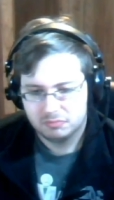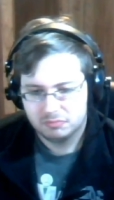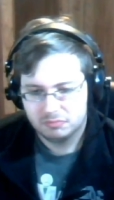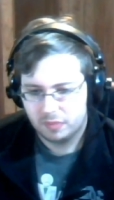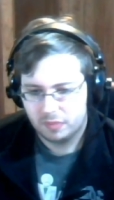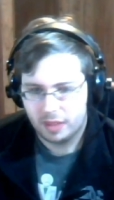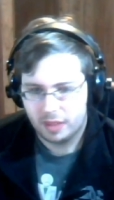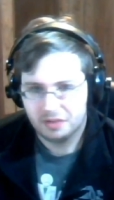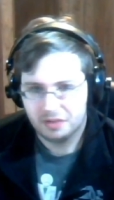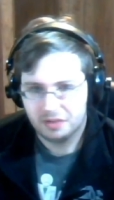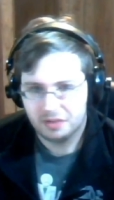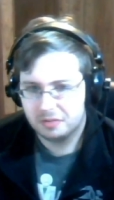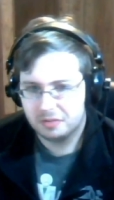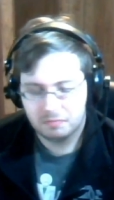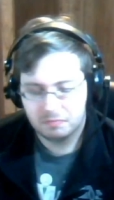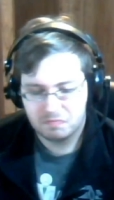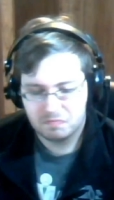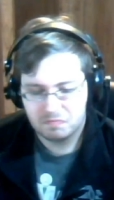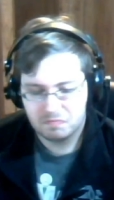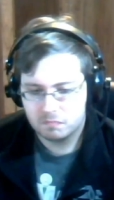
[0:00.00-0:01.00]
that's
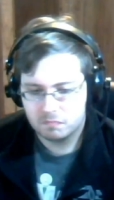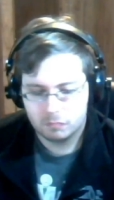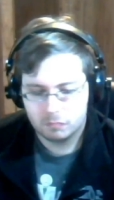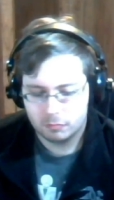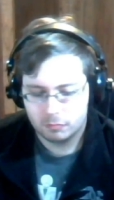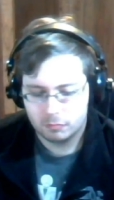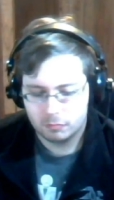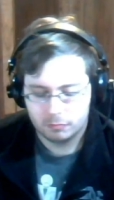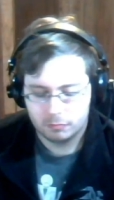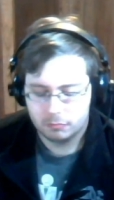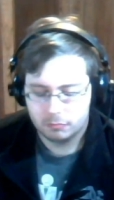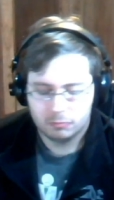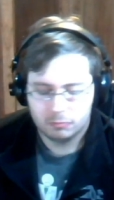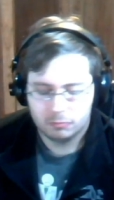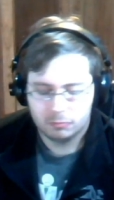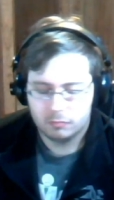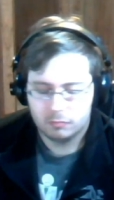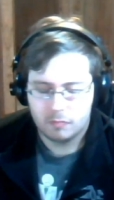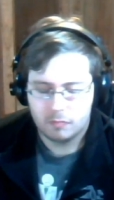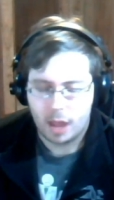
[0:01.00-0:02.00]

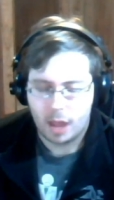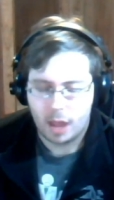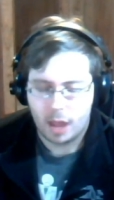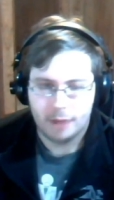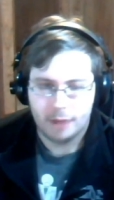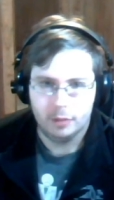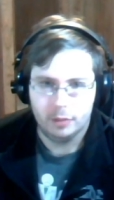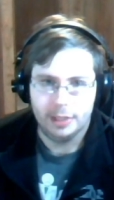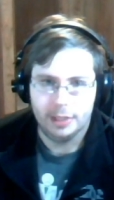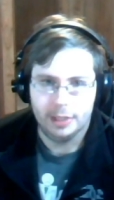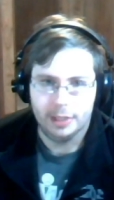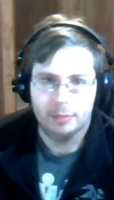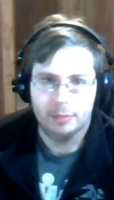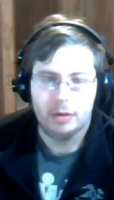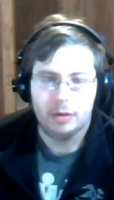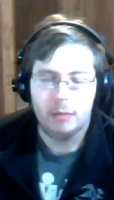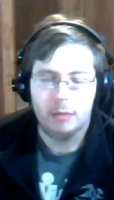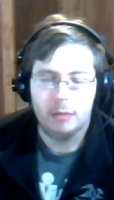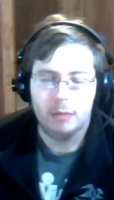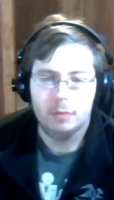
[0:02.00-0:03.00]
not really a
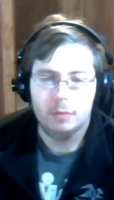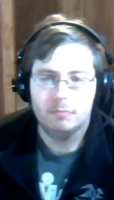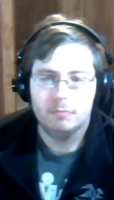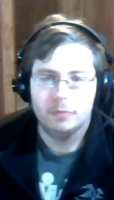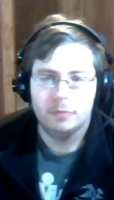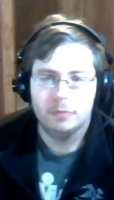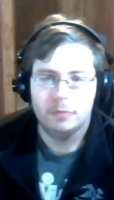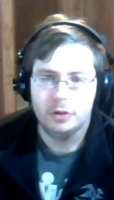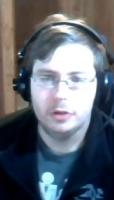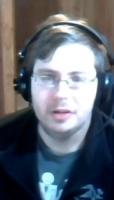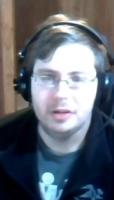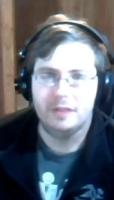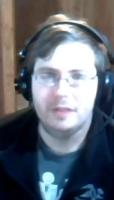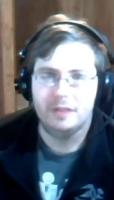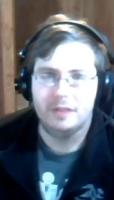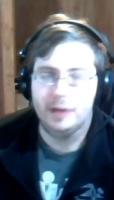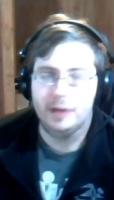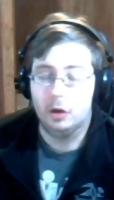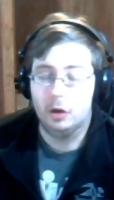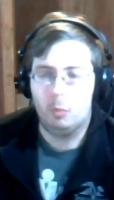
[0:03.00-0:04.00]
problem. You just have to
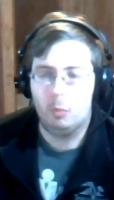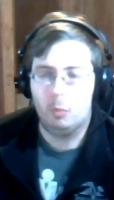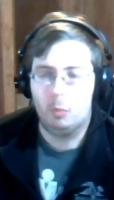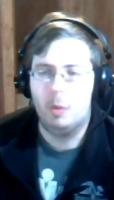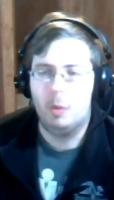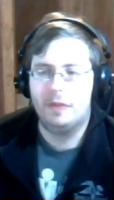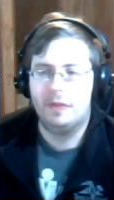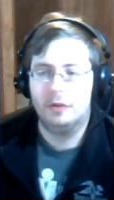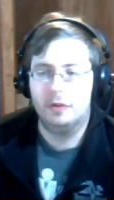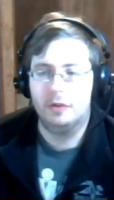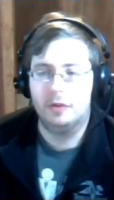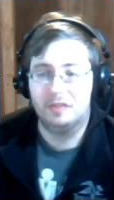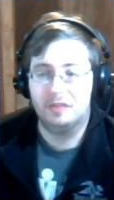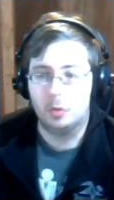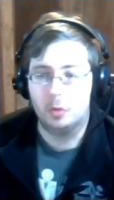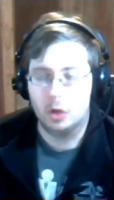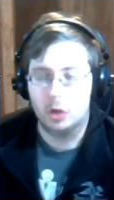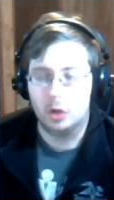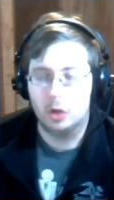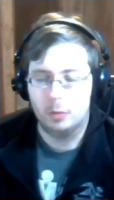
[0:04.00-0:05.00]
figure out what they're so
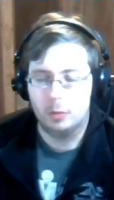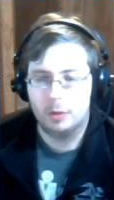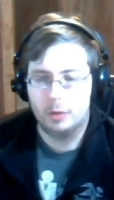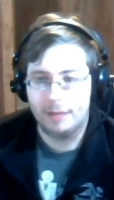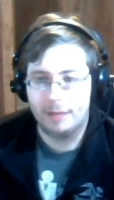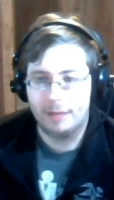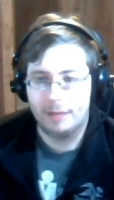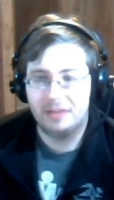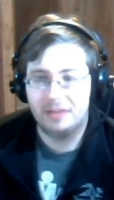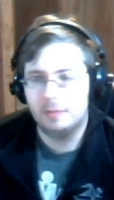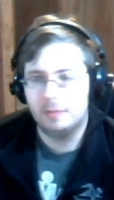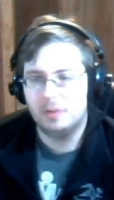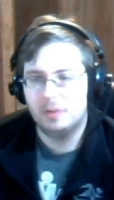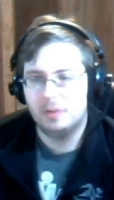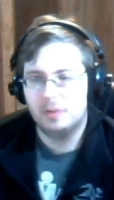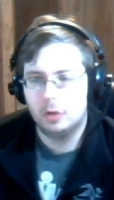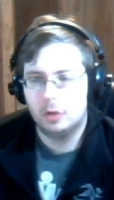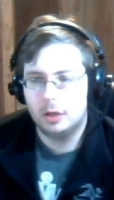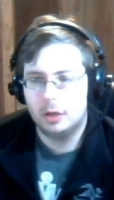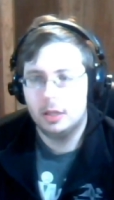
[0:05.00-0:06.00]
good, what makes them so
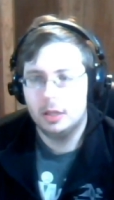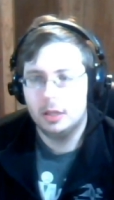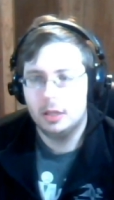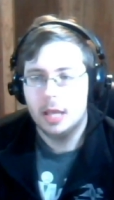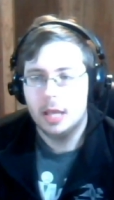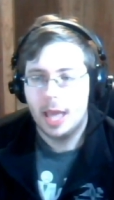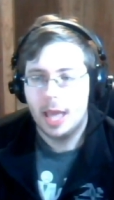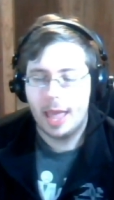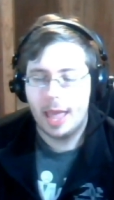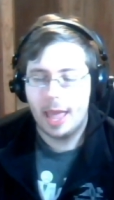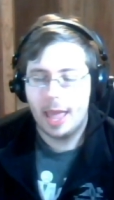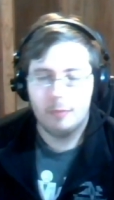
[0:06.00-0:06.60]
good, and put